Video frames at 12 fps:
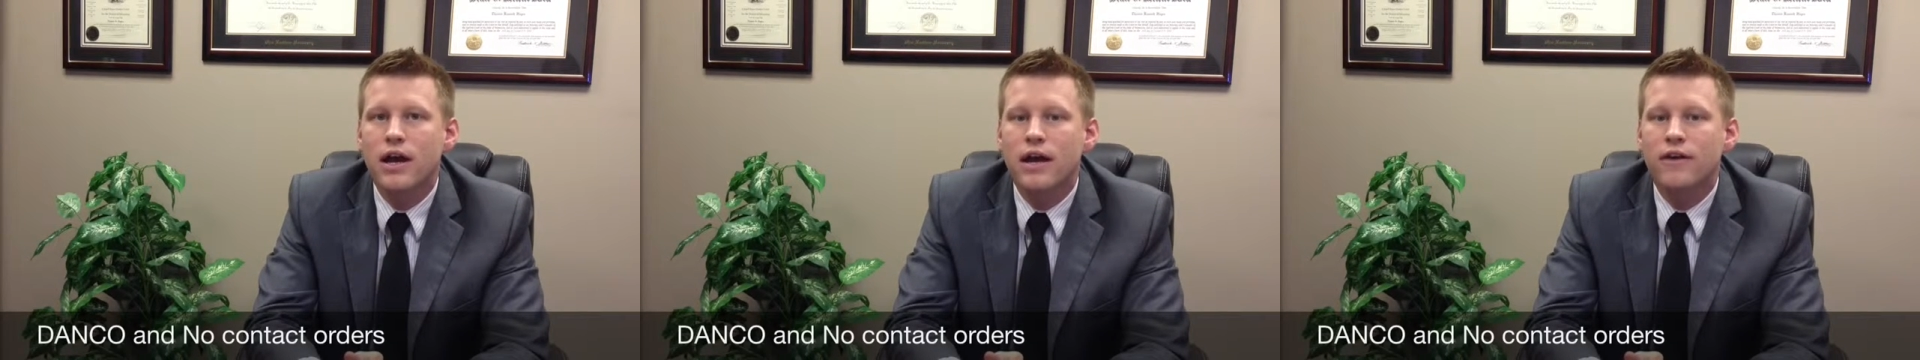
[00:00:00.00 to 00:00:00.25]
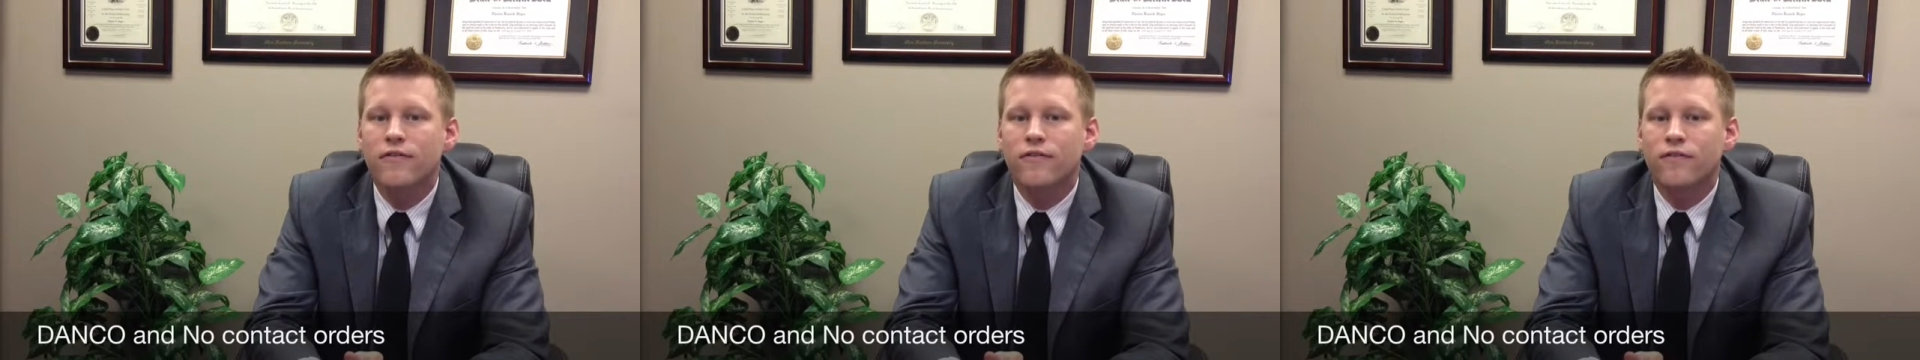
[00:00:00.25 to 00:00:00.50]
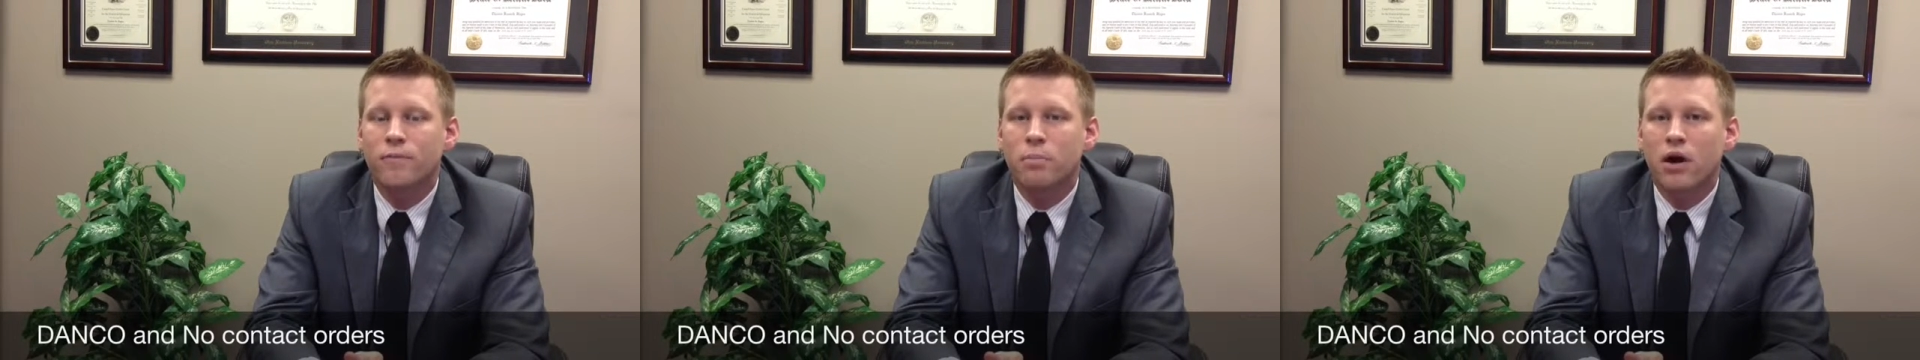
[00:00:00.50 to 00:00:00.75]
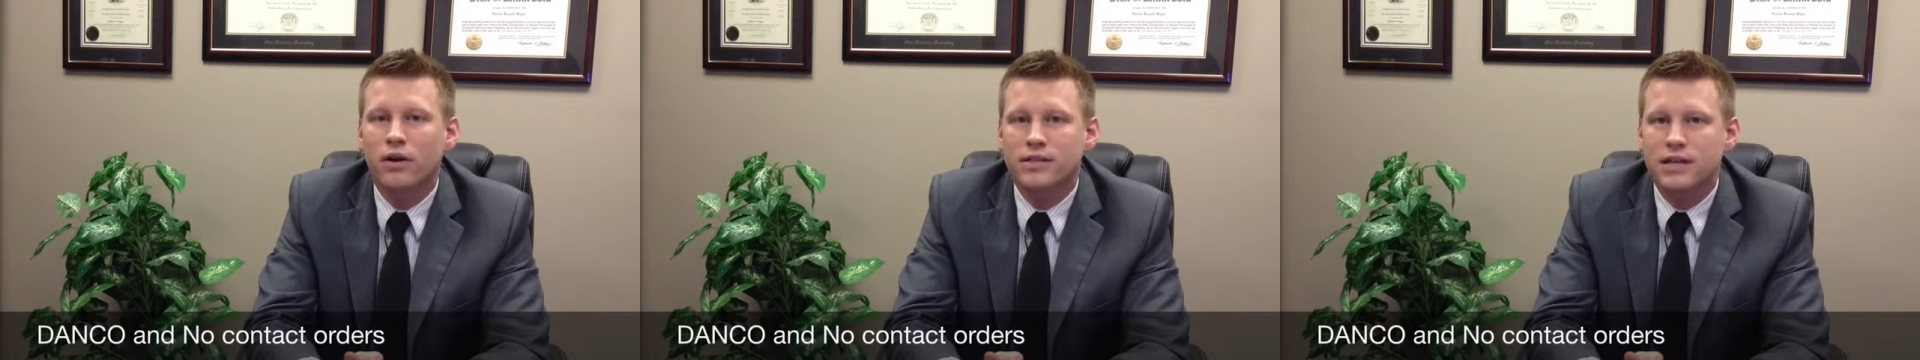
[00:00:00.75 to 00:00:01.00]
if the
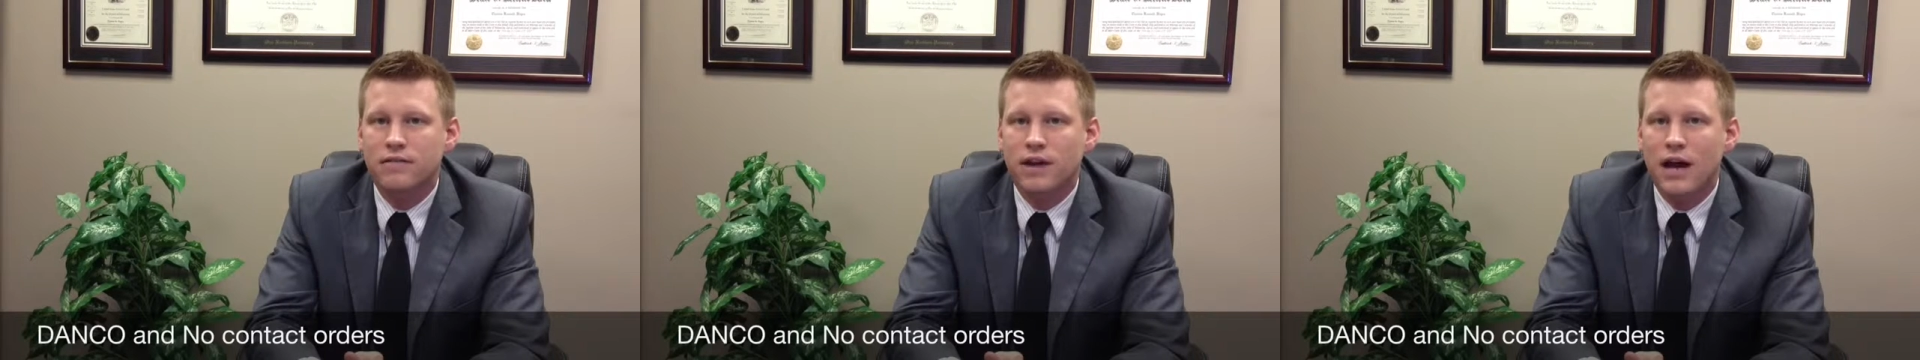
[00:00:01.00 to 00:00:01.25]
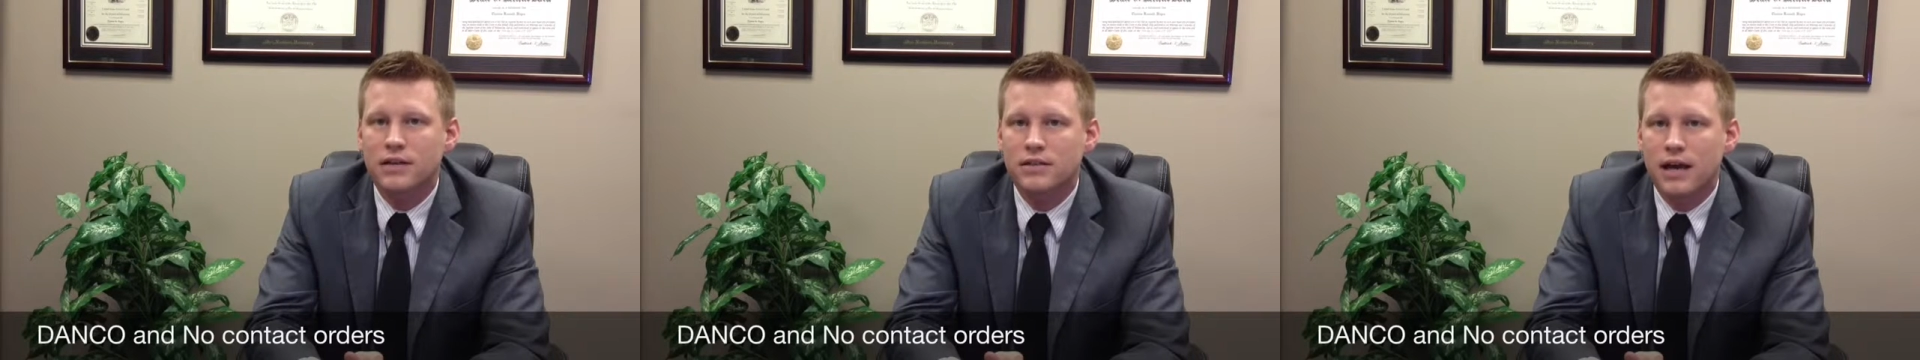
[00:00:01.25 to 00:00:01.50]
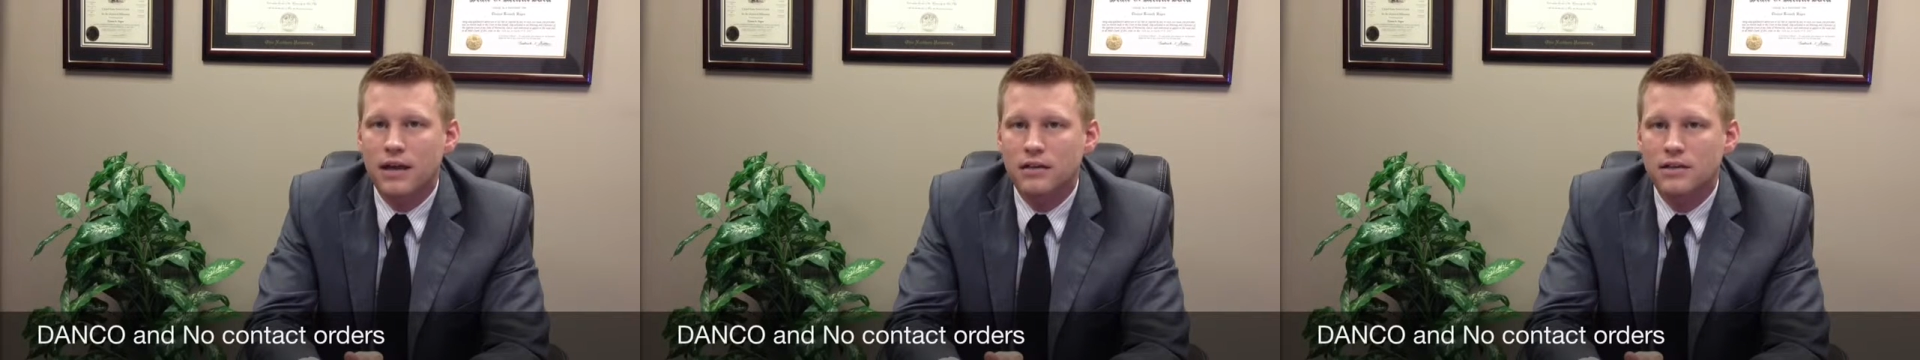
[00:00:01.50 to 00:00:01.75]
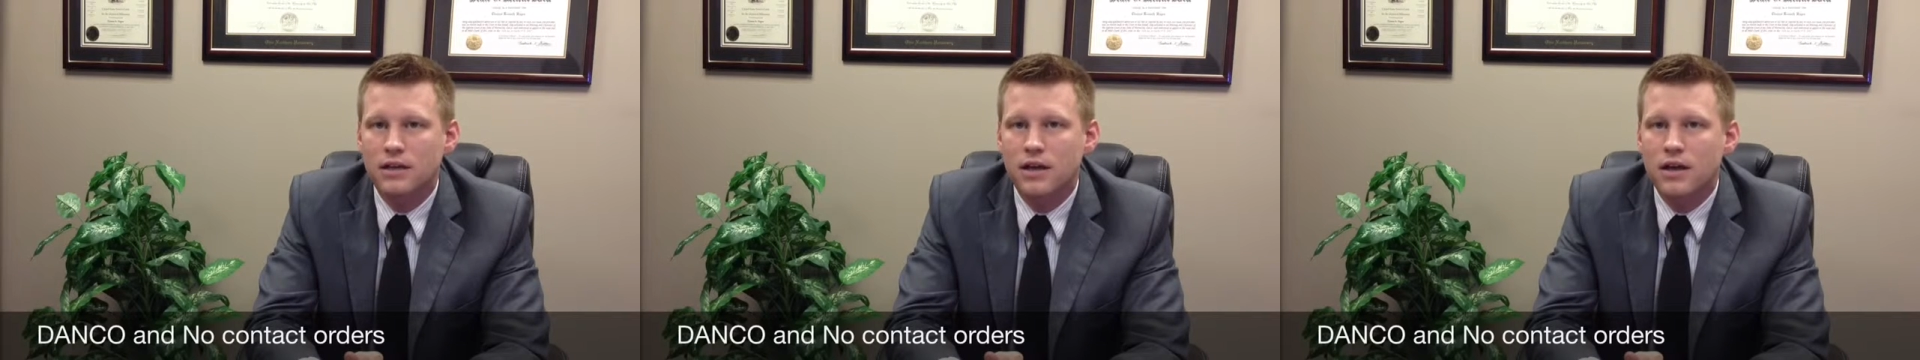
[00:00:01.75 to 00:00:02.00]
parties have contact.